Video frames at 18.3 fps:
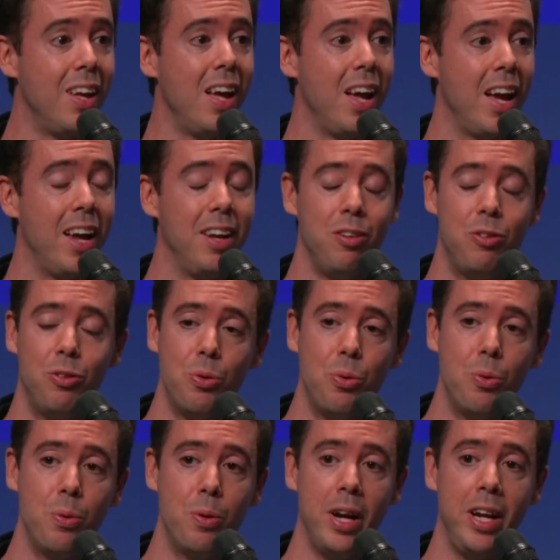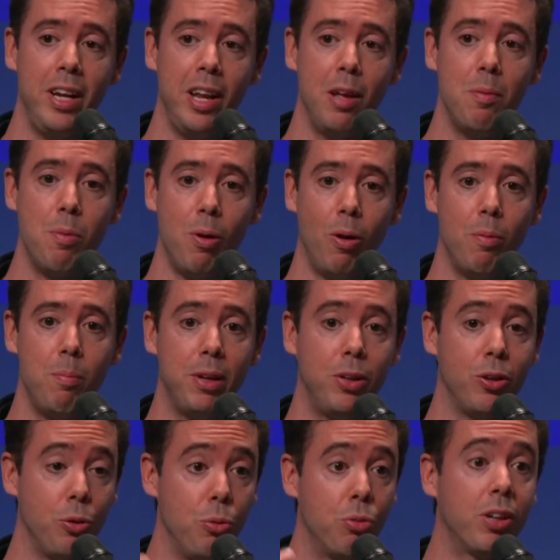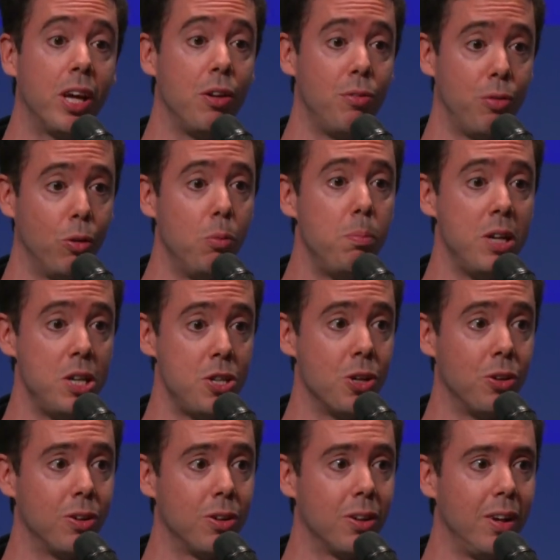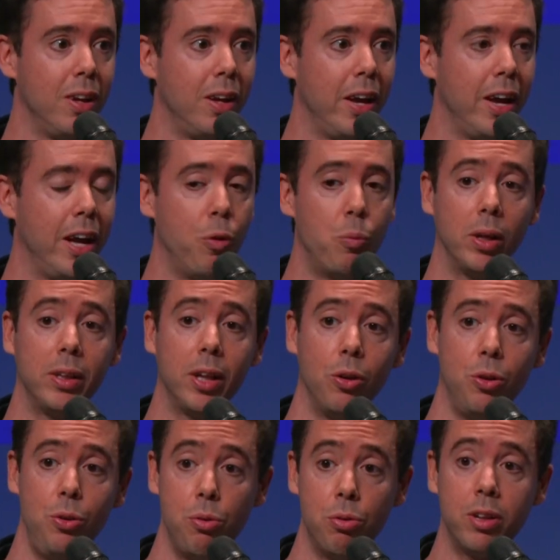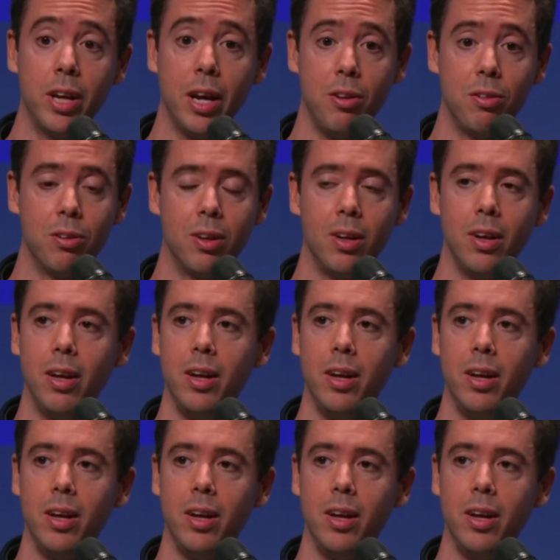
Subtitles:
and to enable better use case for the patient. And what are the use cases?